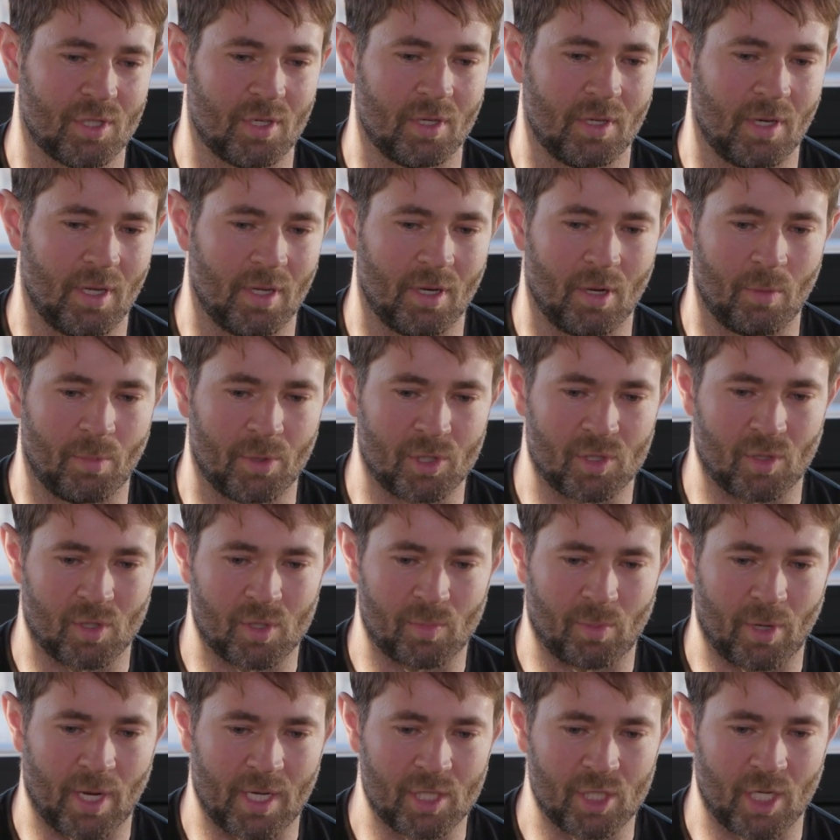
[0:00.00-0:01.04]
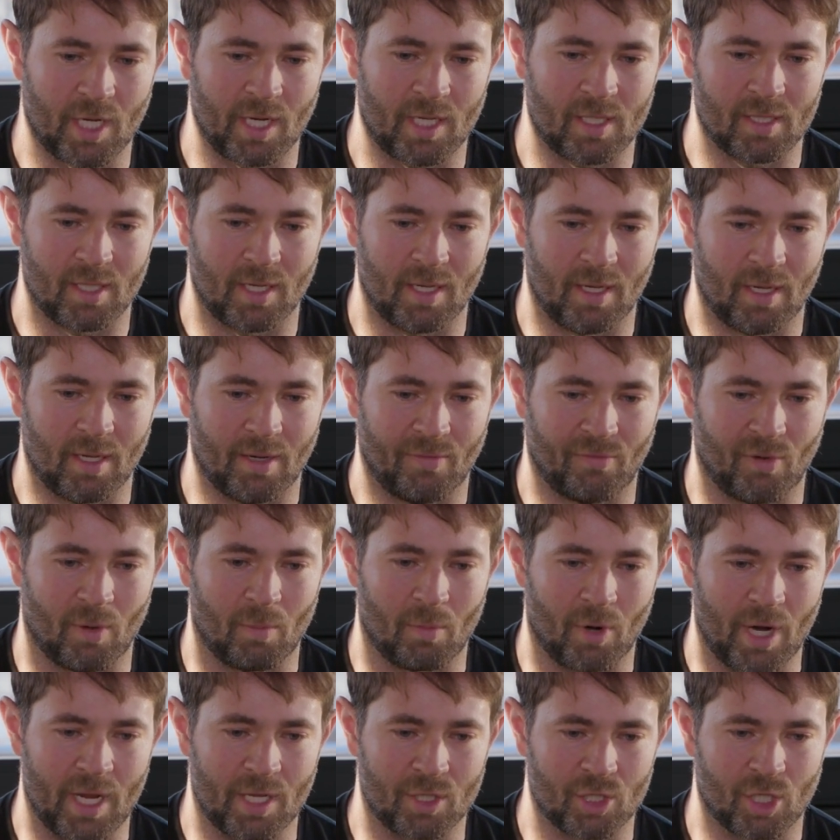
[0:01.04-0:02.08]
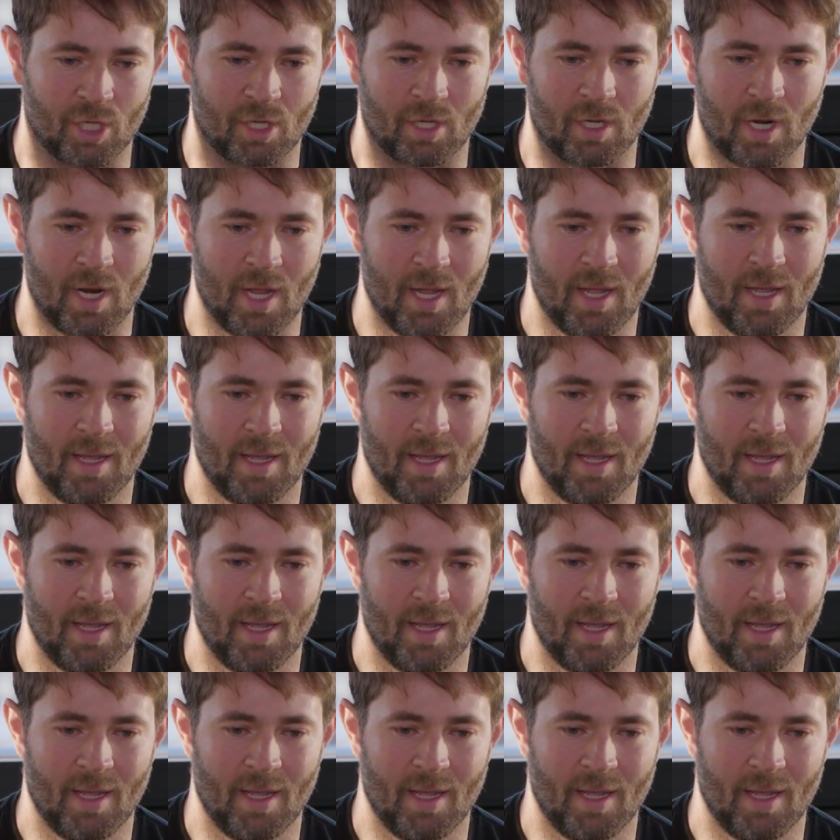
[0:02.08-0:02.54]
is an open source project from Rancher,